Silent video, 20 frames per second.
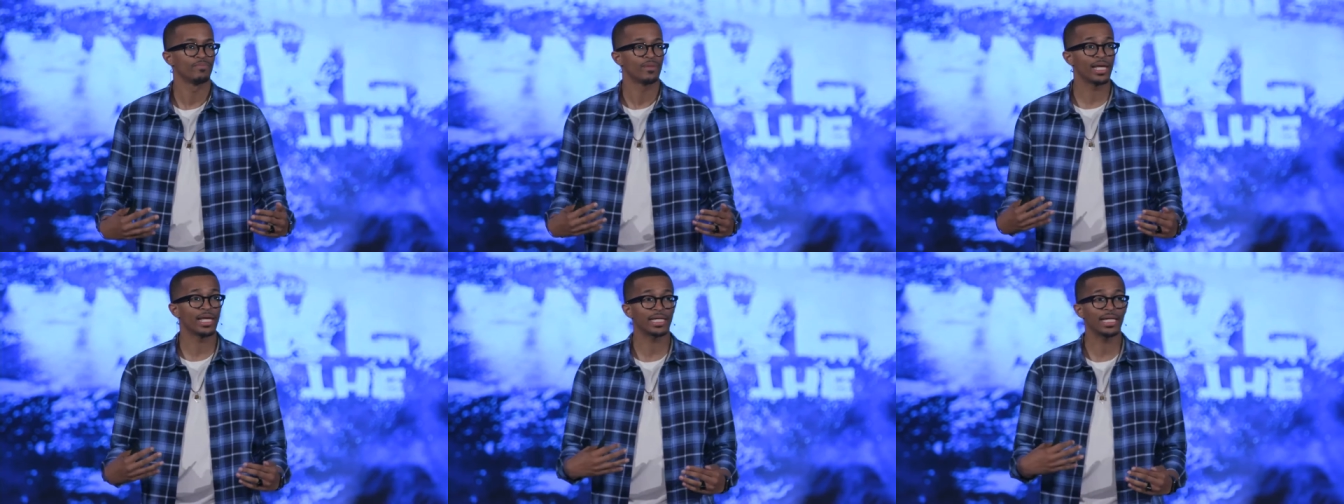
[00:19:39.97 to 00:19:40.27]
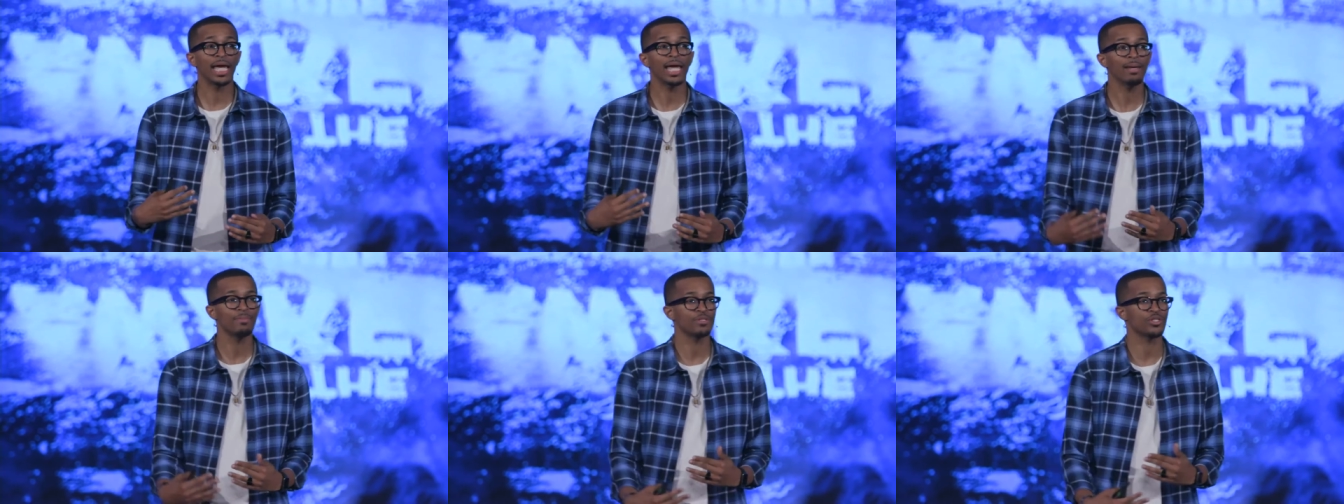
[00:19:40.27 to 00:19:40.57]
It
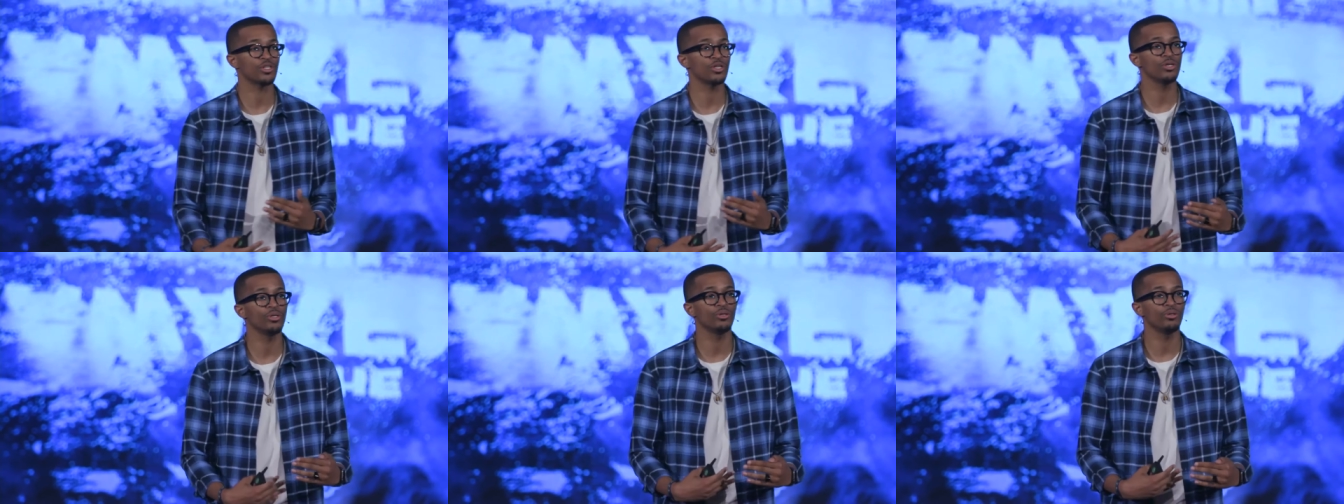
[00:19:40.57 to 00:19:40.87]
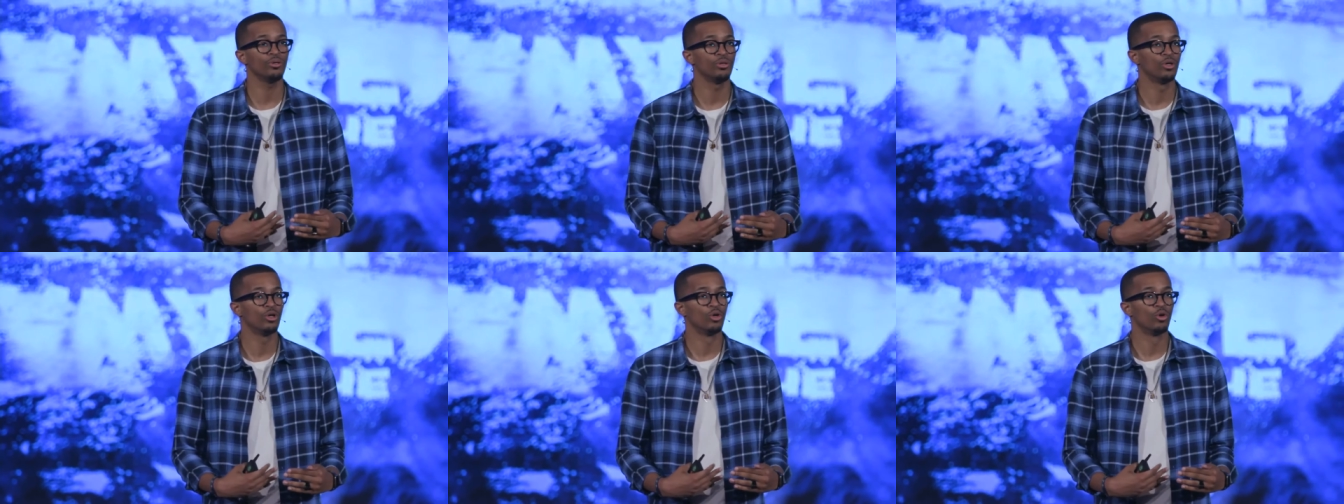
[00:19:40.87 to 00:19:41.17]
keeps
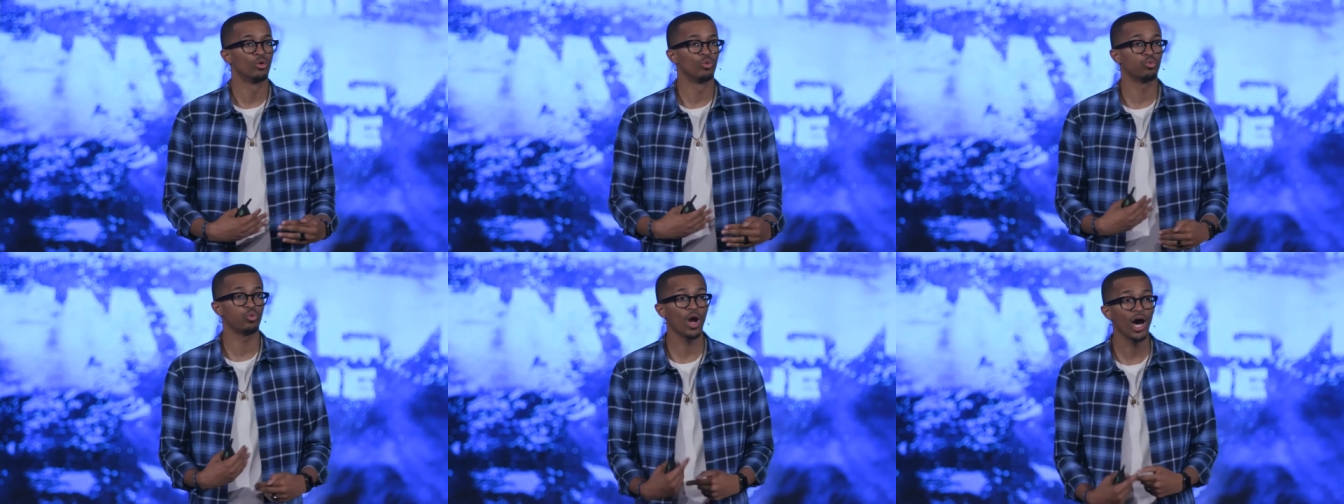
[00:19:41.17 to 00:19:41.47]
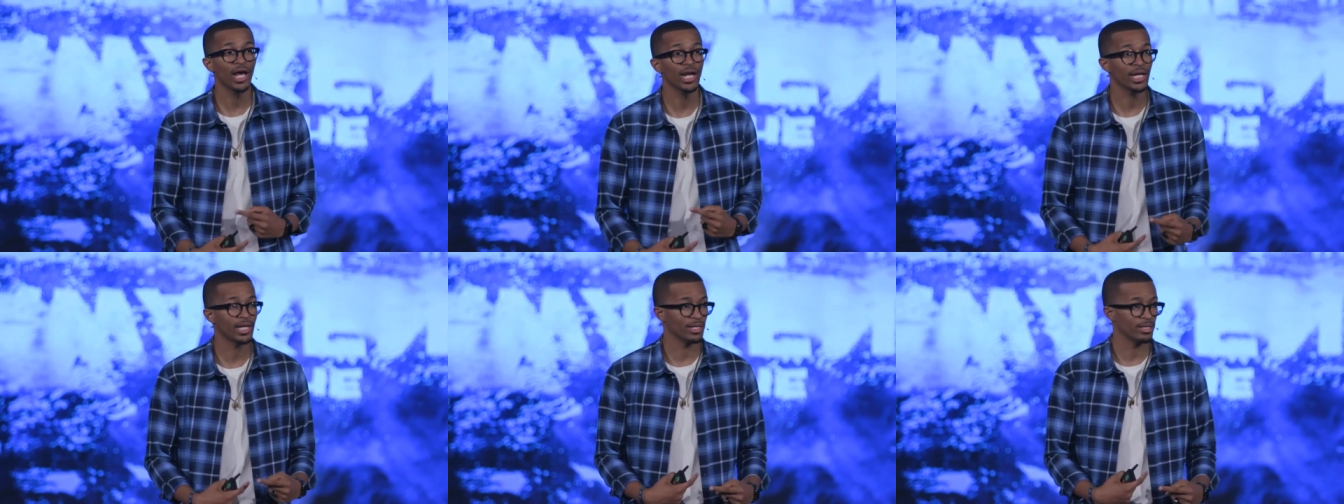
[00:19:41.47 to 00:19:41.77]
you
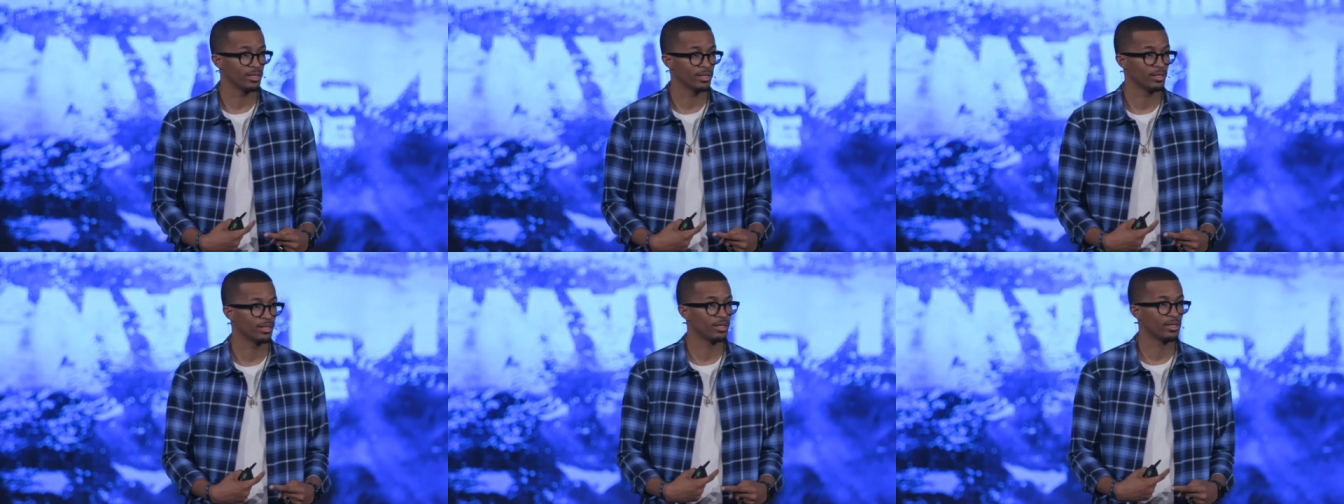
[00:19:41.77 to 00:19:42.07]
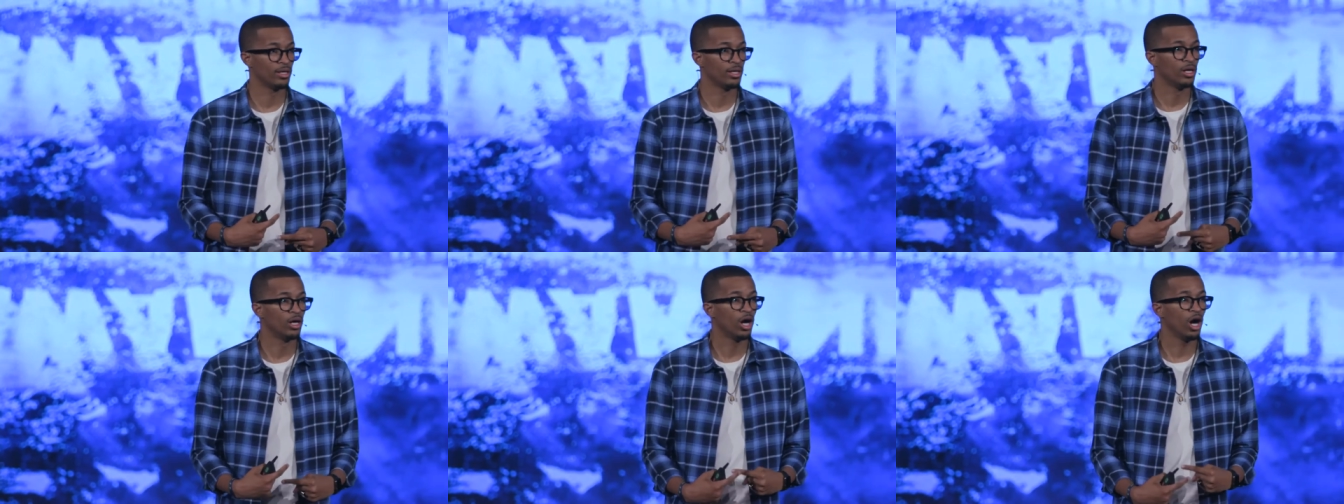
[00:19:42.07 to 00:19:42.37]
running
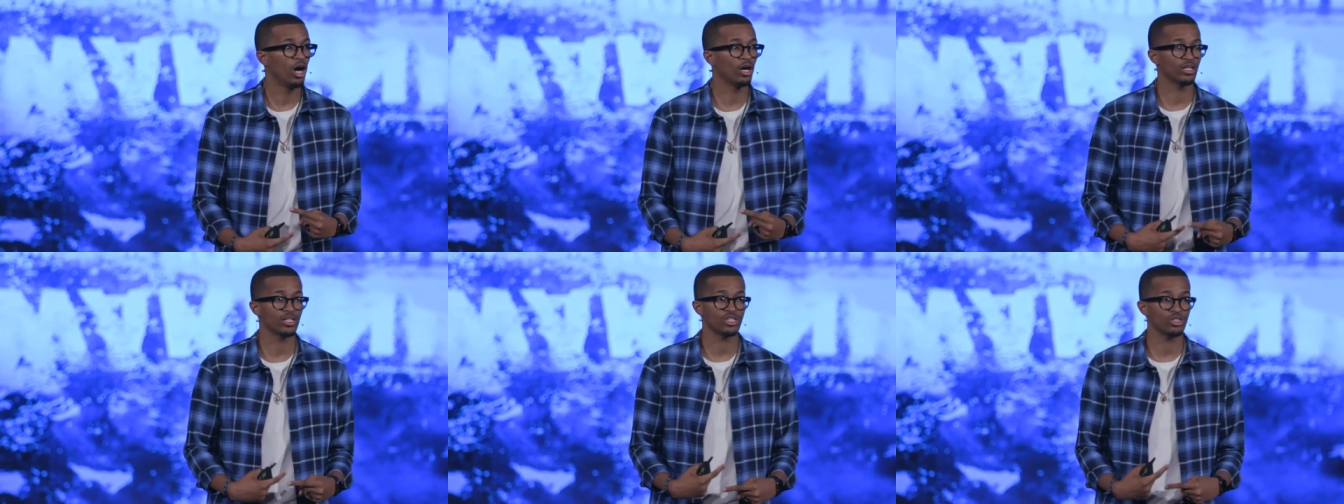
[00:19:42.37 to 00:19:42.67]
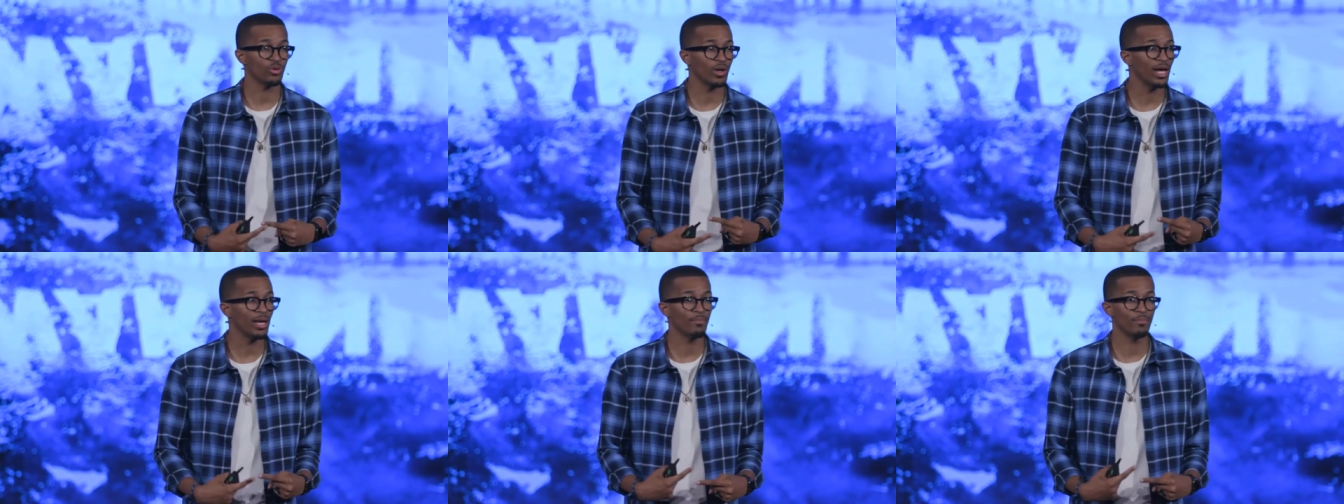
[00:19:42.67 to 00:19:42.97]
on a
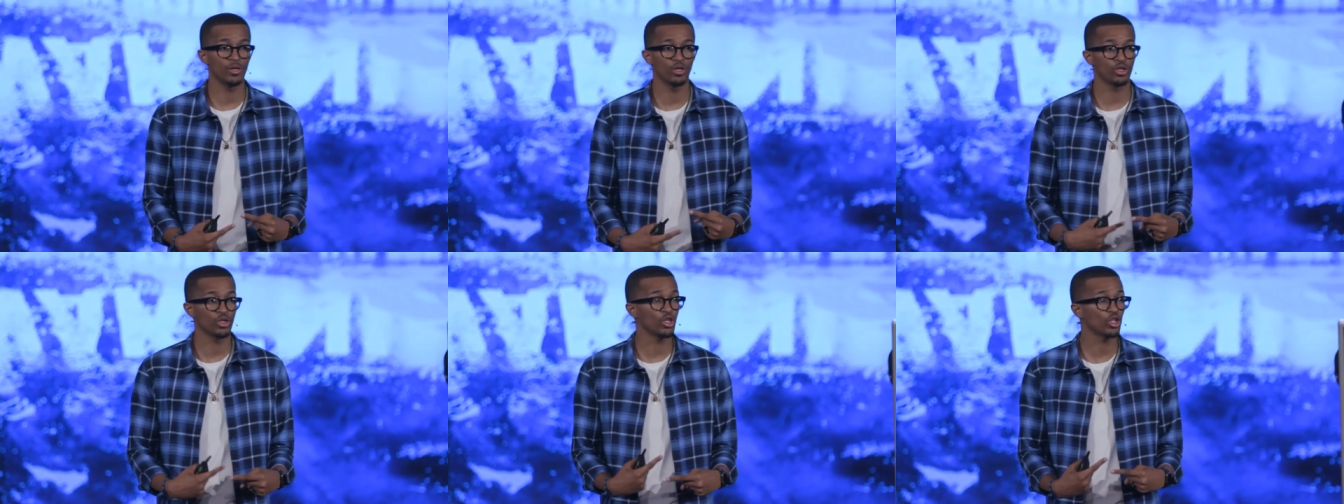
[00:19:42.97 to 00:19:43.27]
treadmill.